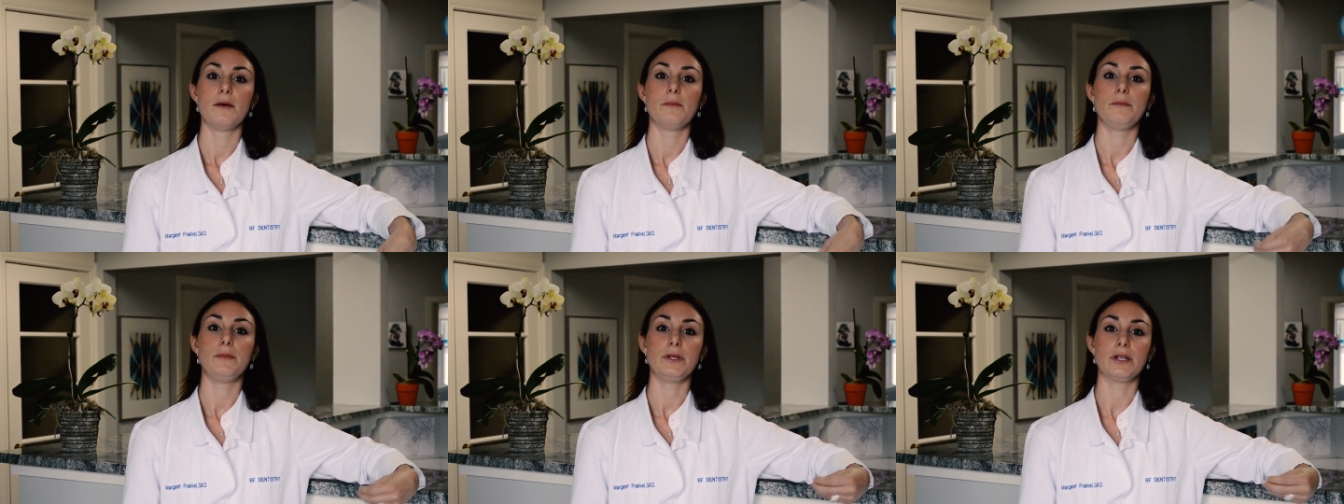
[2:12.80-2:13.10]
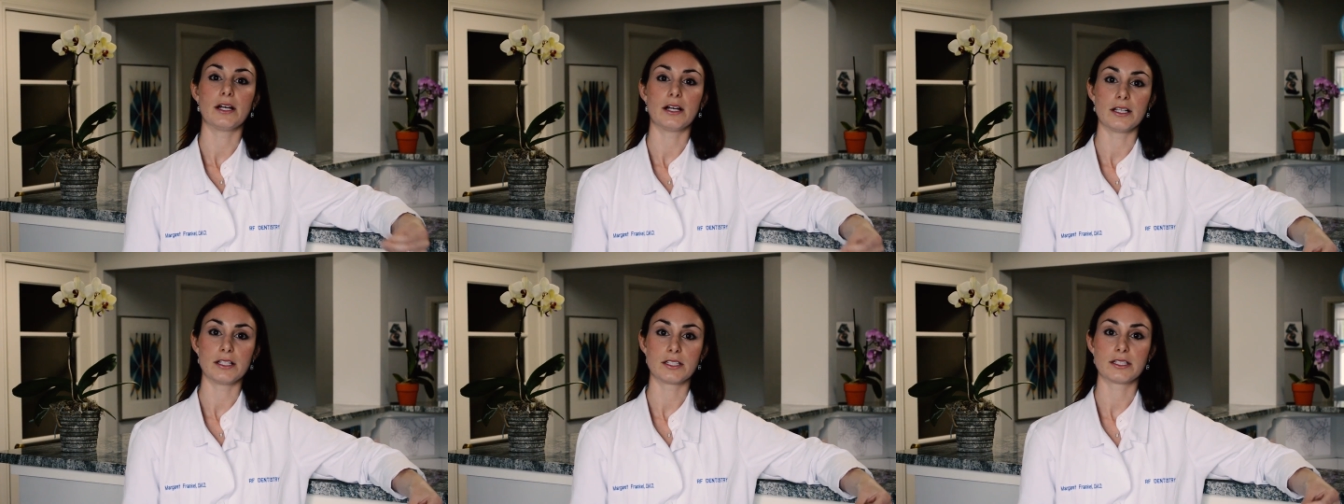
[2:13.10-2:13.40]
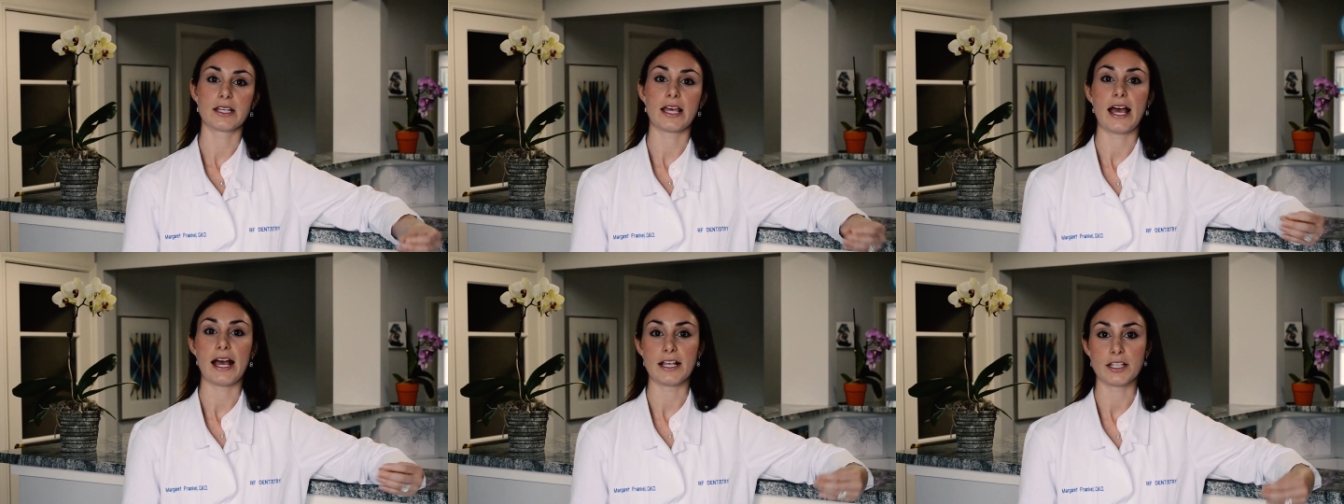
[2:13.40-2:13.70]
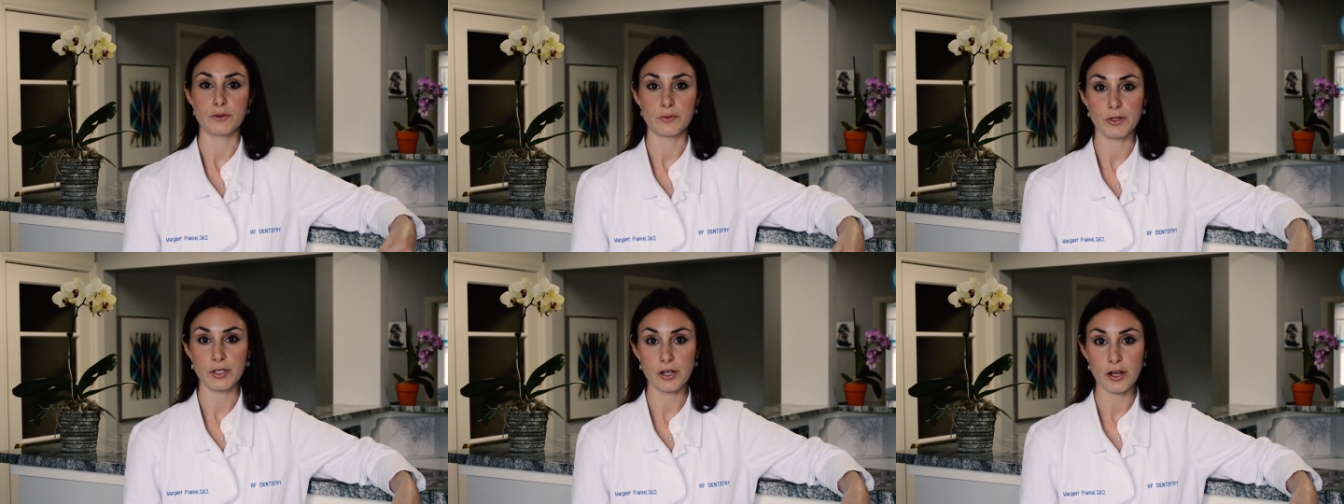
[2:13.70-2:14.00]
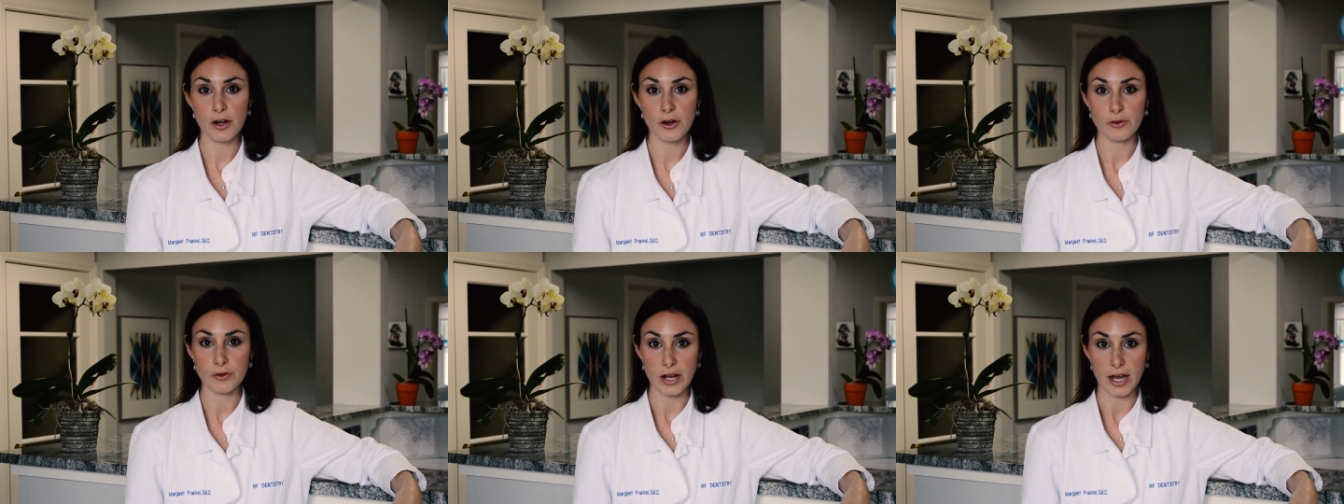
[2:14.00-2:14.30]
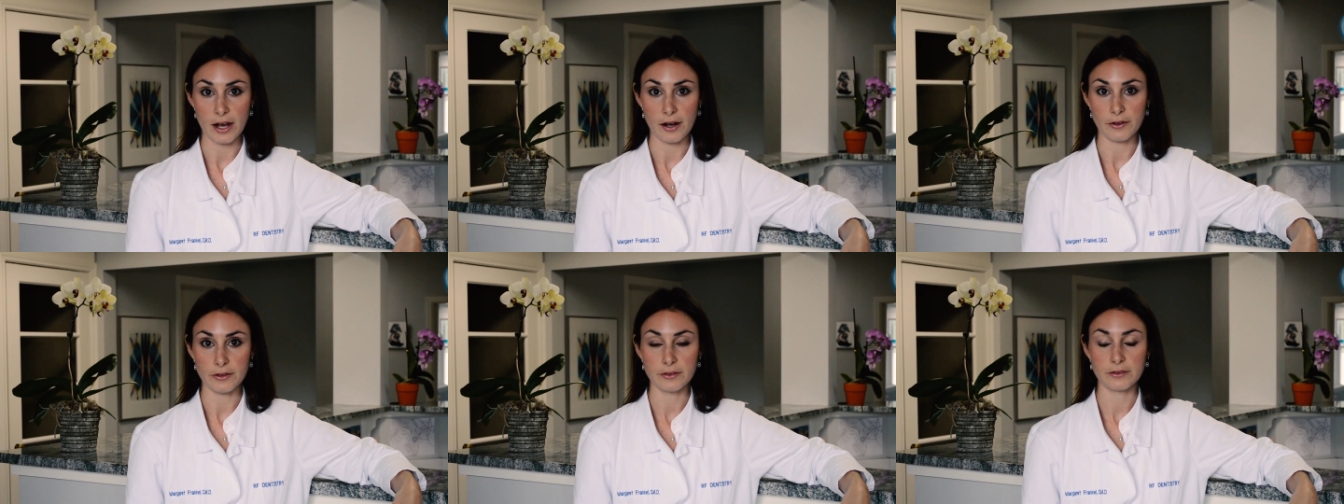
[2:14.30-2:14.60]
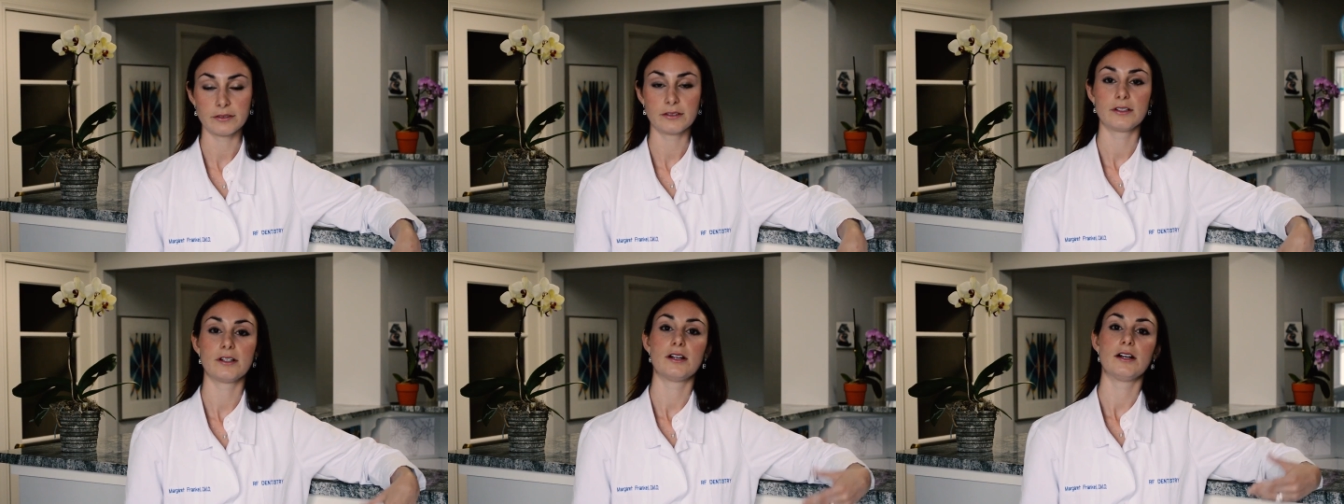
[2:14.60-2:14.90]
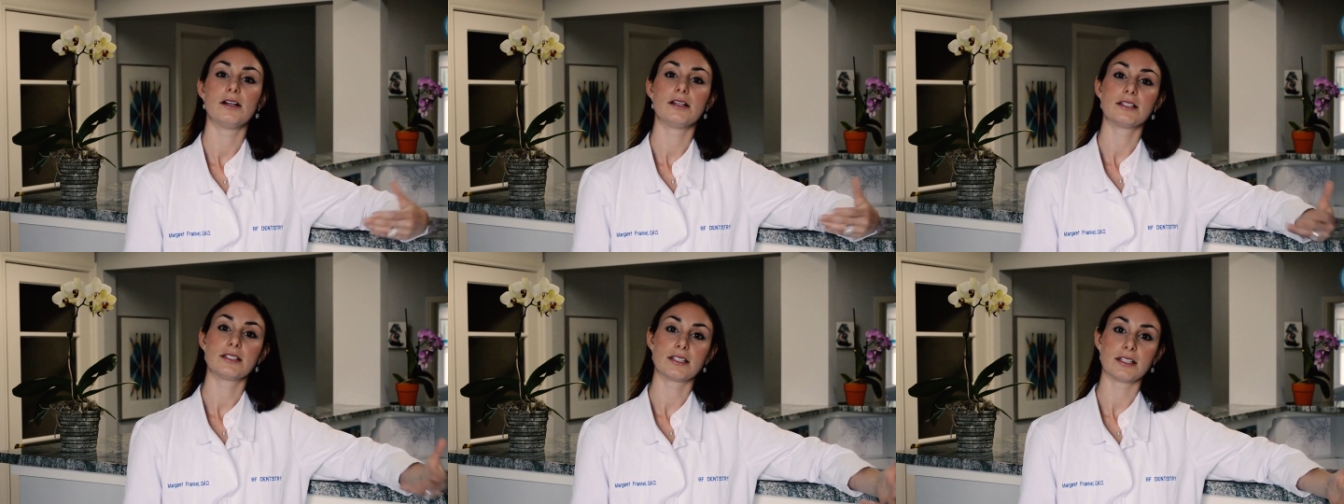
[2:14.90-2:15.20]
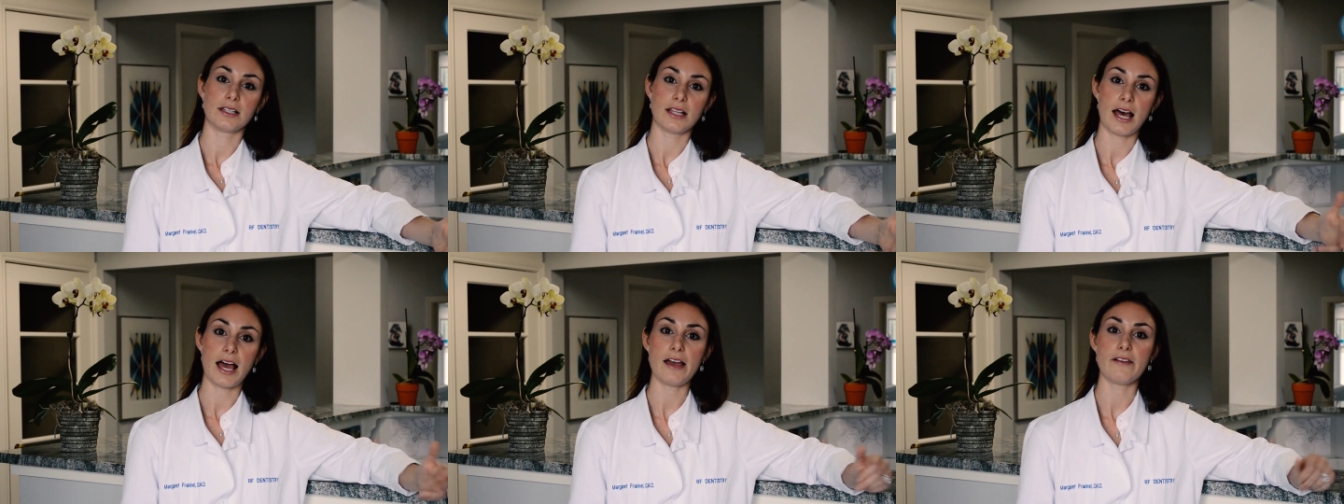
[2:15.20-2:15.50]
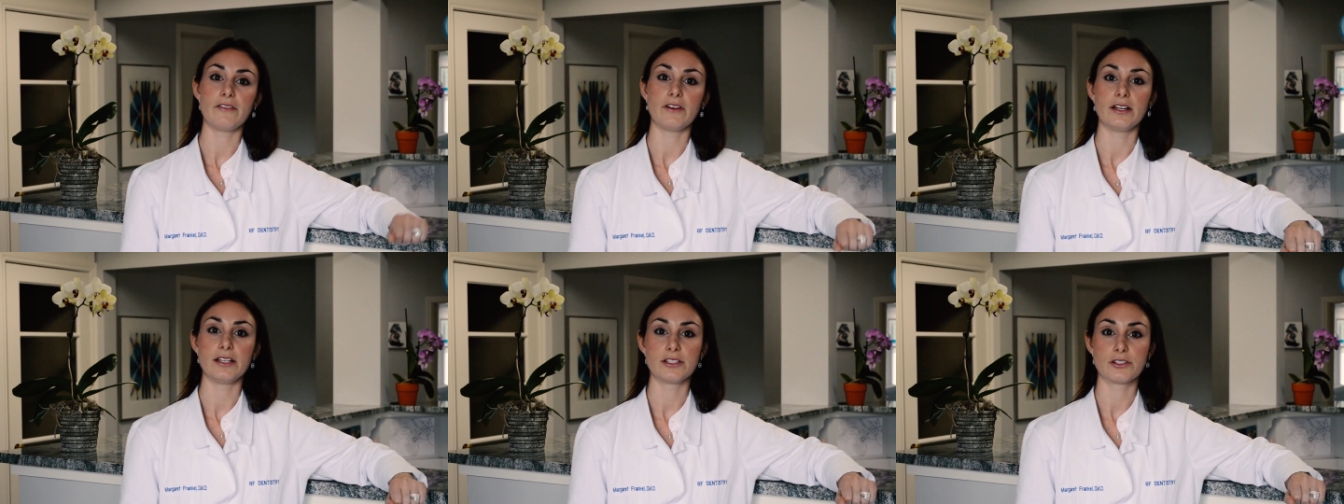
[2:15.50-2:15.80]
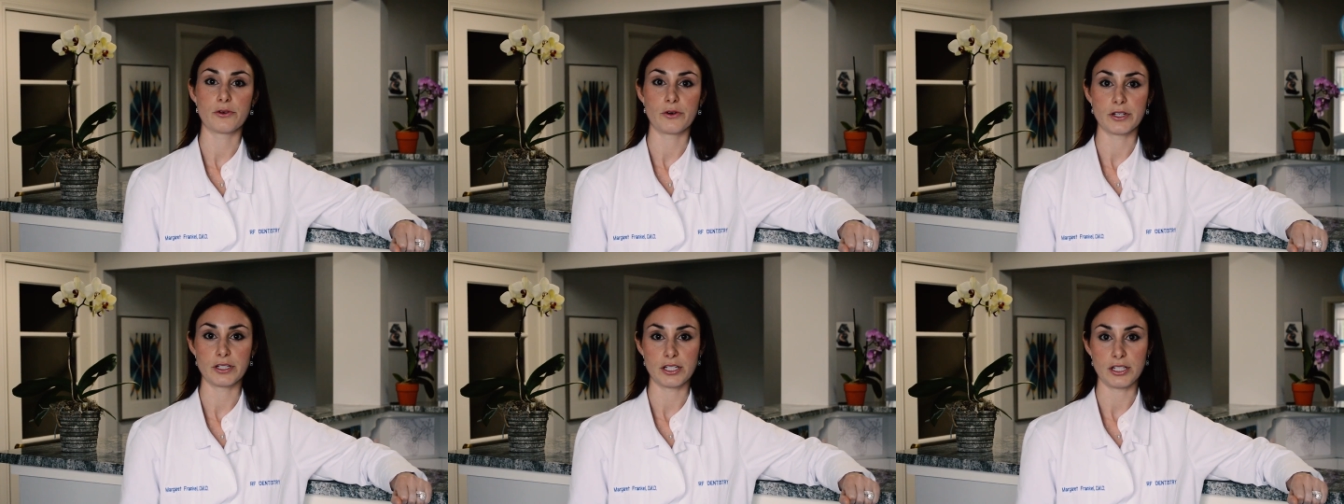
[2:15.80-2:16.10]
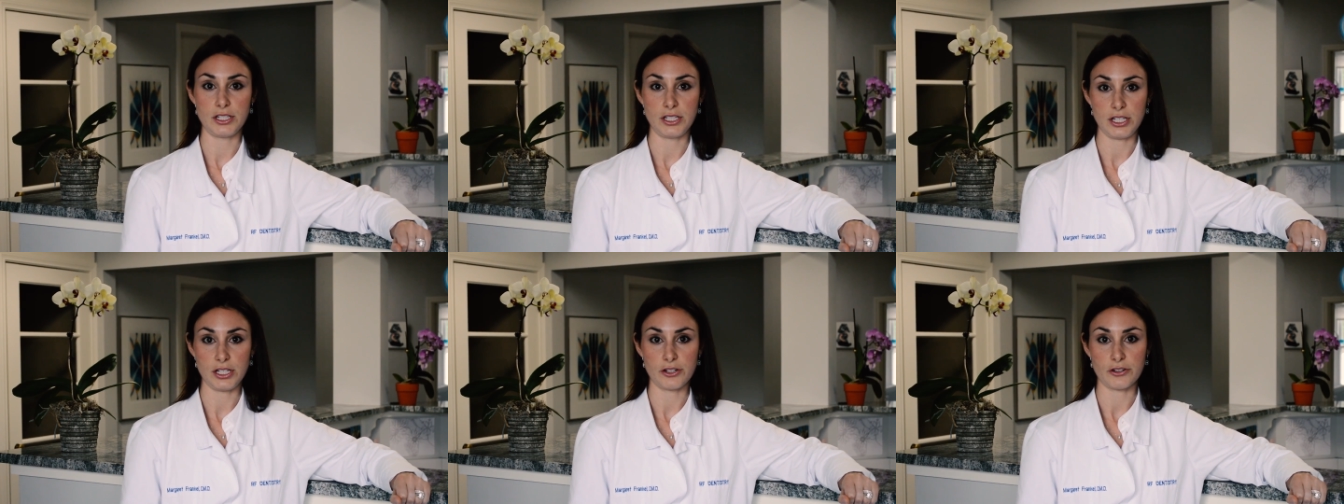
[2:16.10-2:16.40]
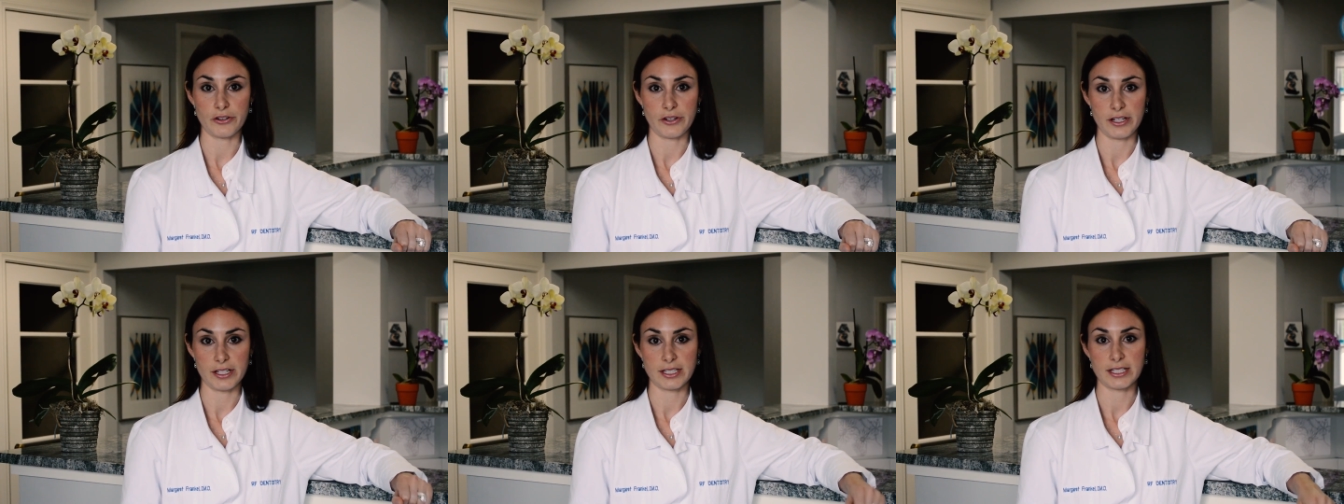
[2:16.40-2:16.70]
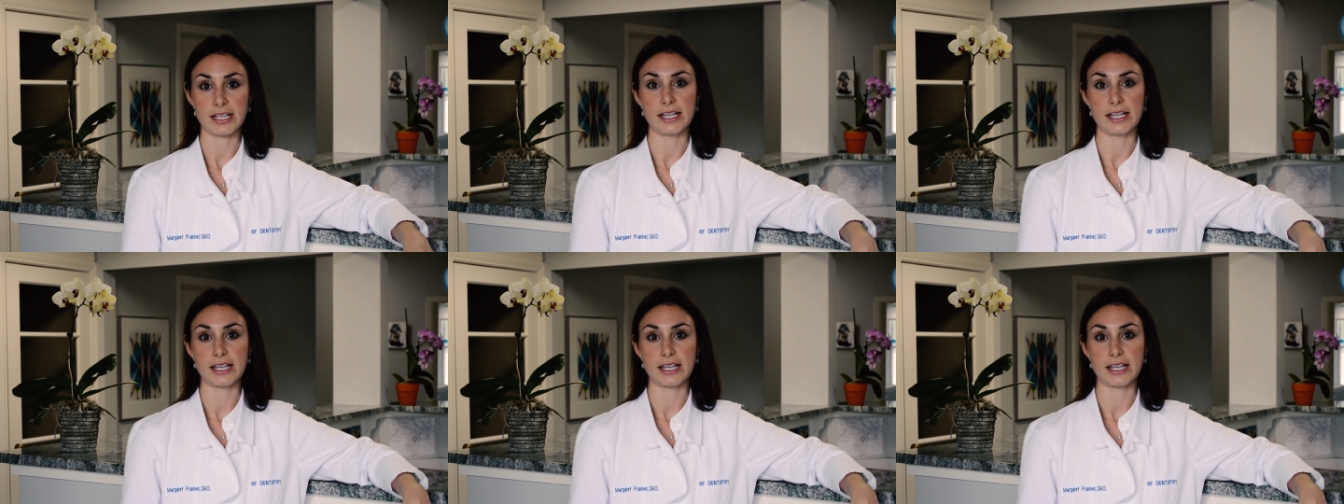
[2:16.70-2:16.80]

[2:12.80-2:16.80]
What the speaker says: because as we know now, saliva is going to decrease,